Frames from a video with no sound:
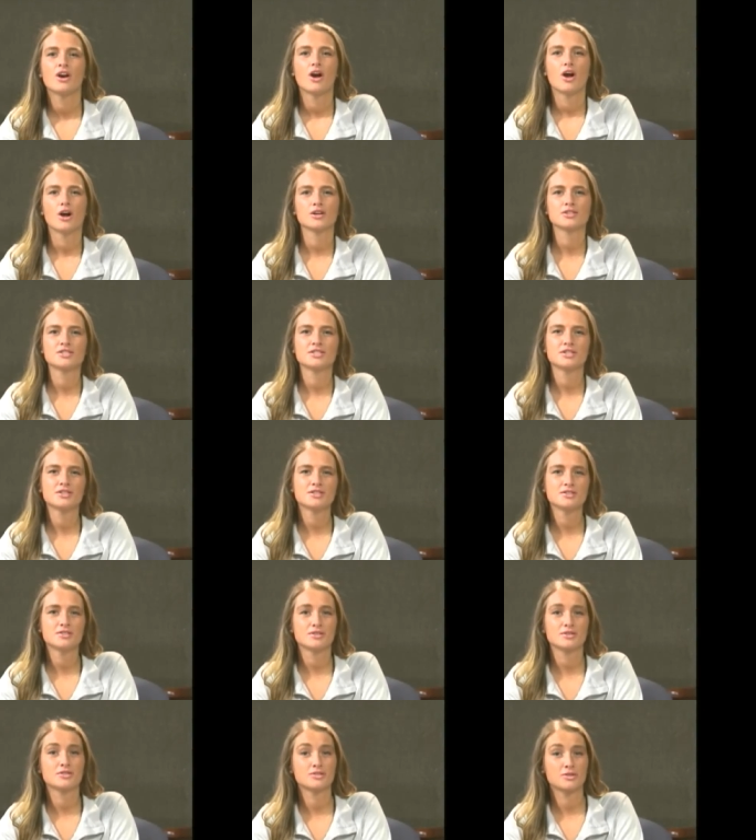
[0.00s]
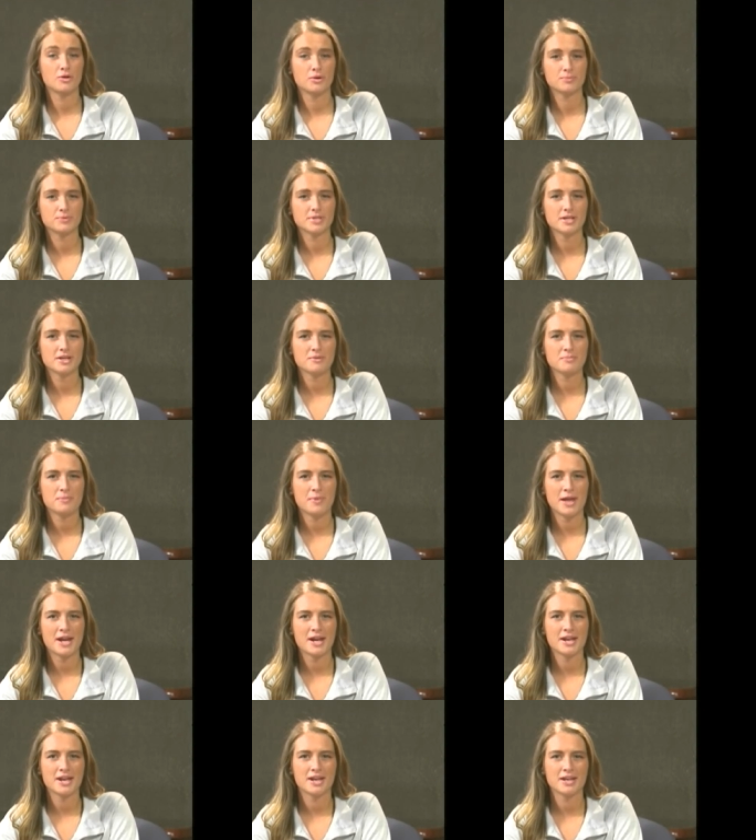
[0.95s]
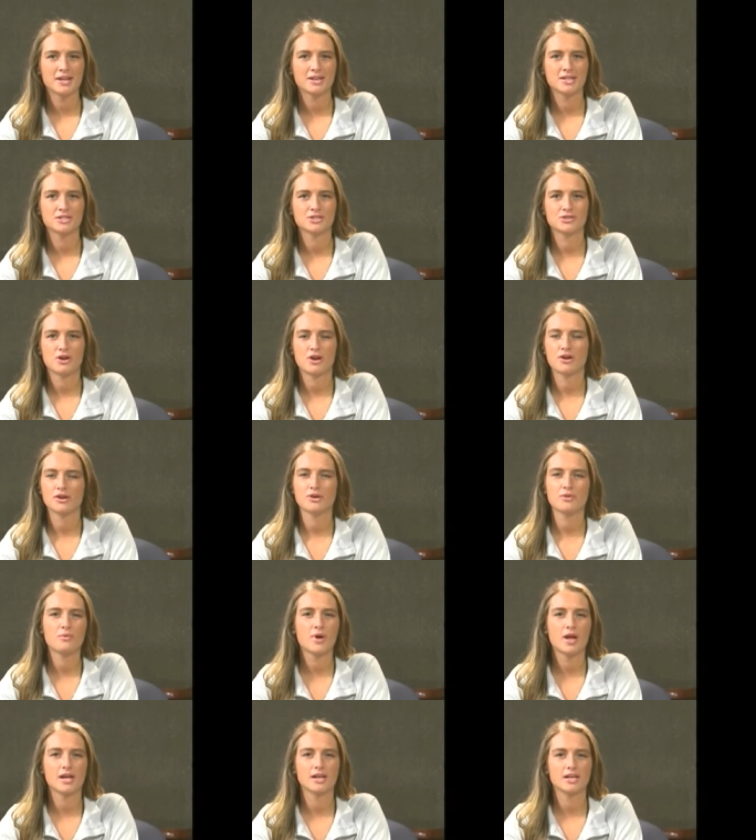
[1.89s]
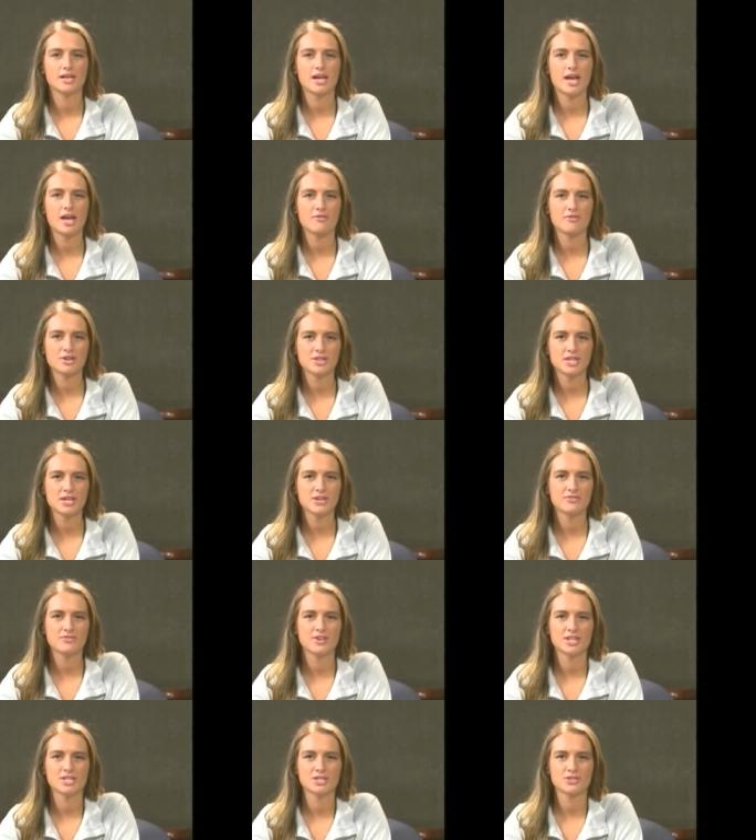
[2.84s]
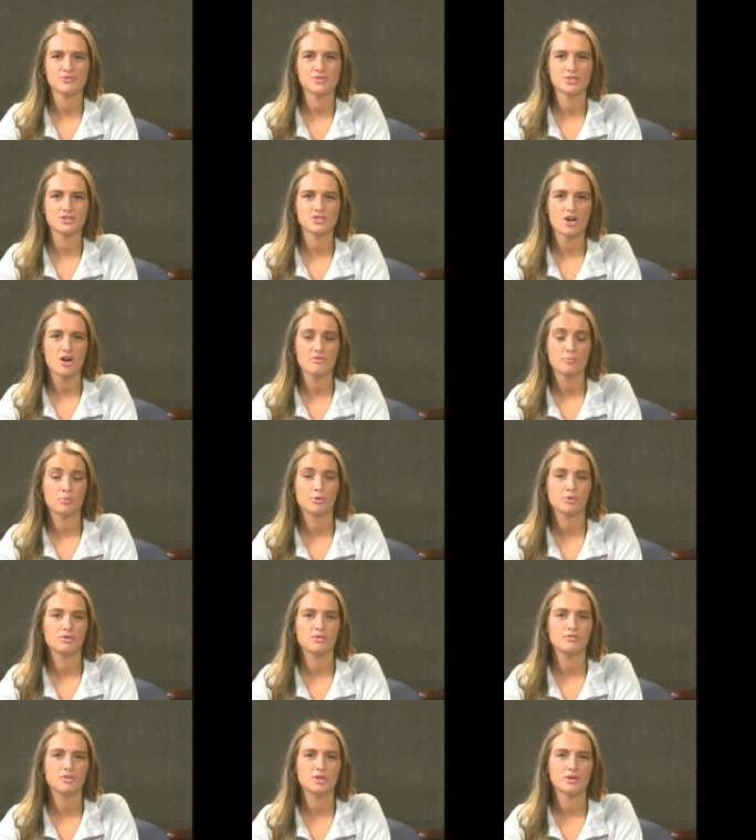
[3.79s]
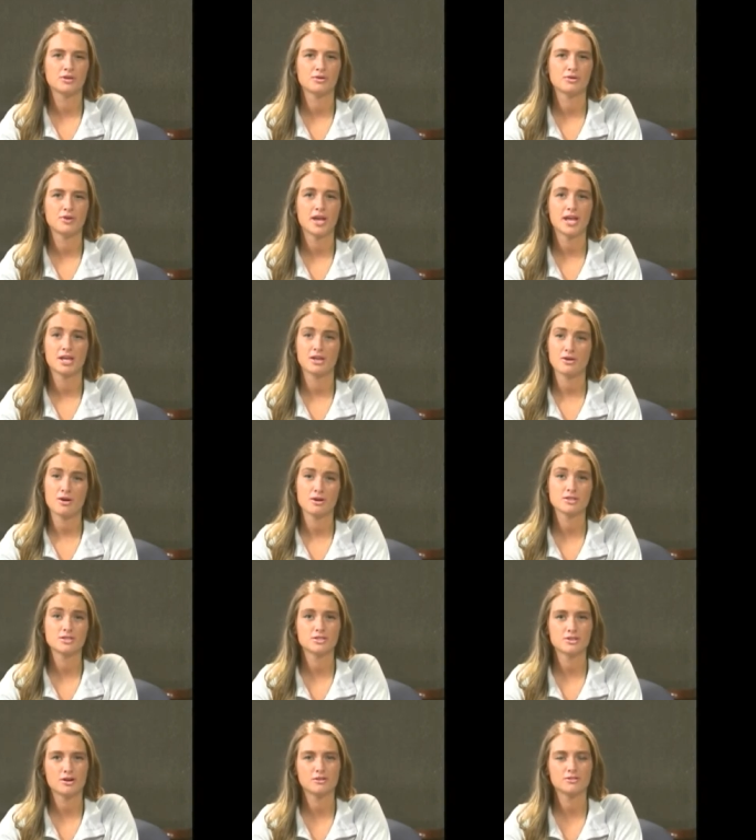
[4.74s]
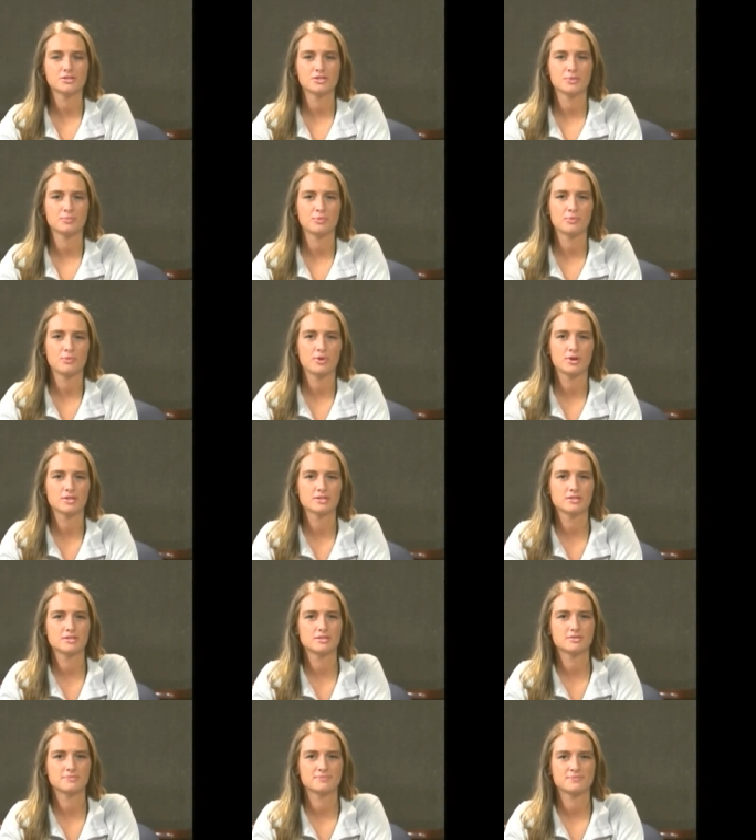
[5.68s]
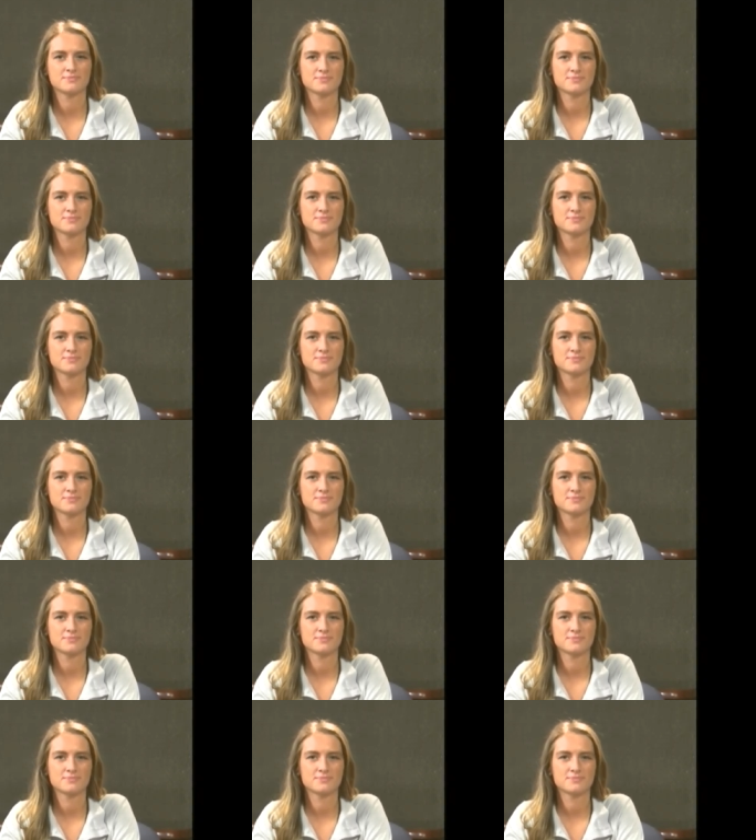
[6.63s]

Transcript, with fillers: Our students are sculpting, painting, and drawing away to get everything finished for sophomore review and art scholarship awards.